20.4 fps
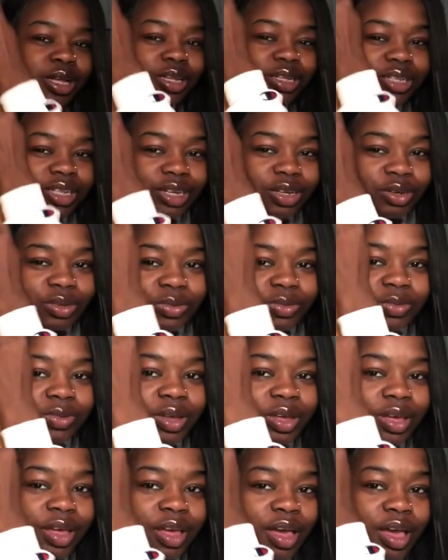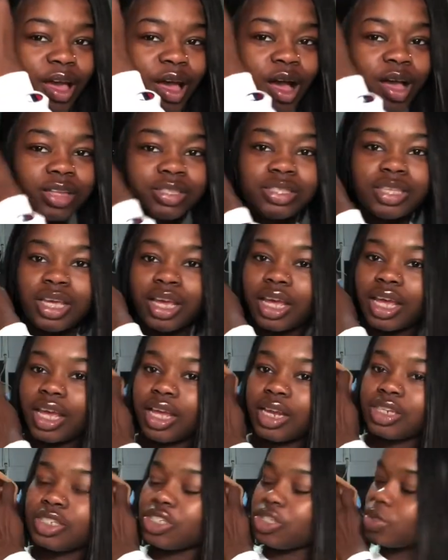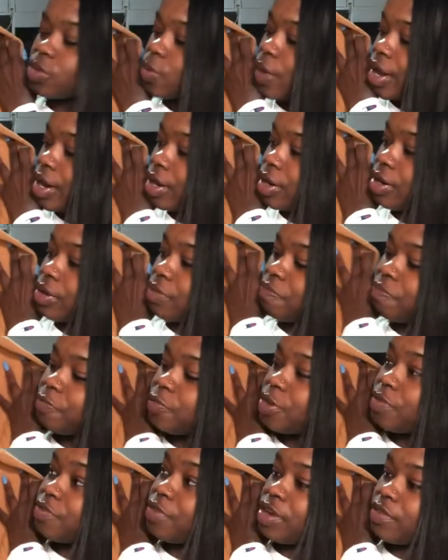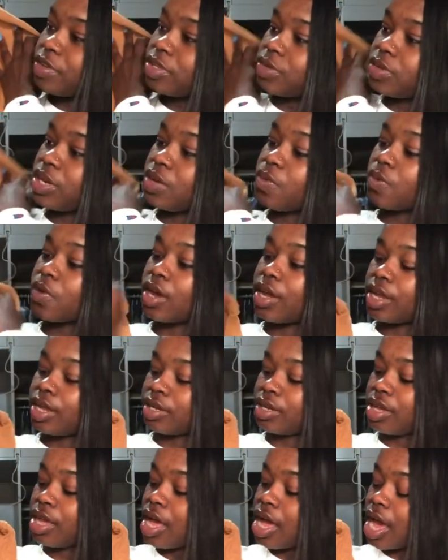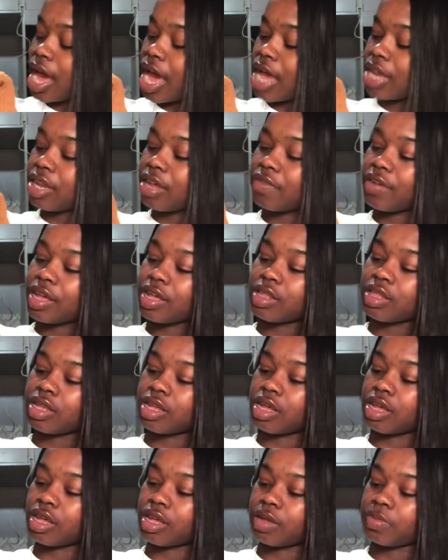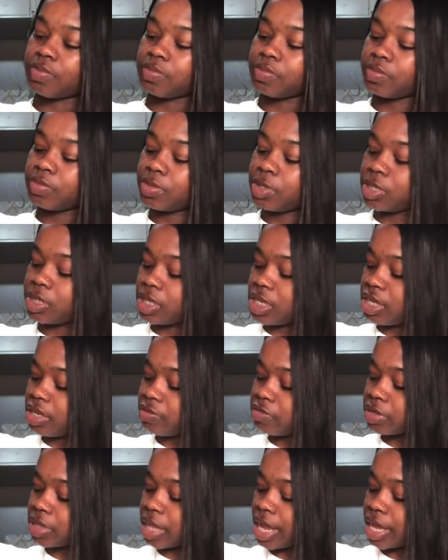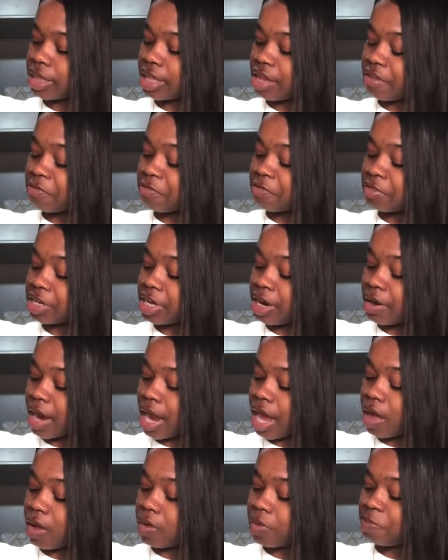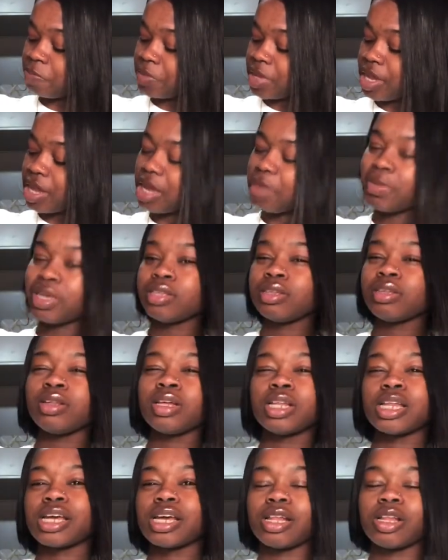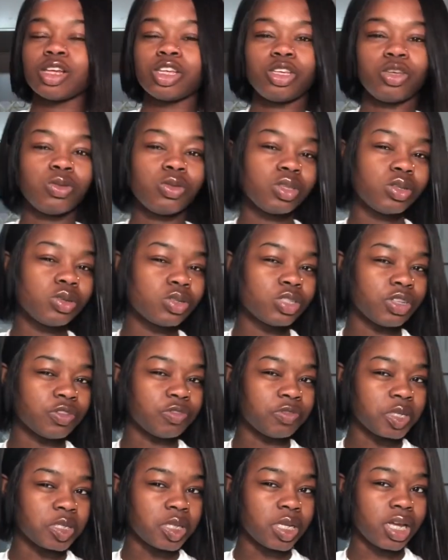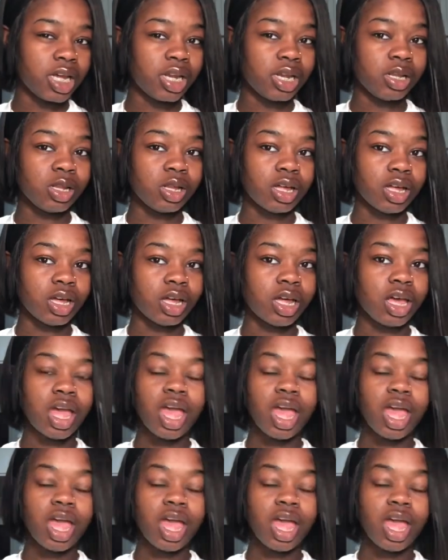little tan sweater from Forever 21. I love how the sleeves, like, they flare out. It makes it look like a cute little sophisticated look,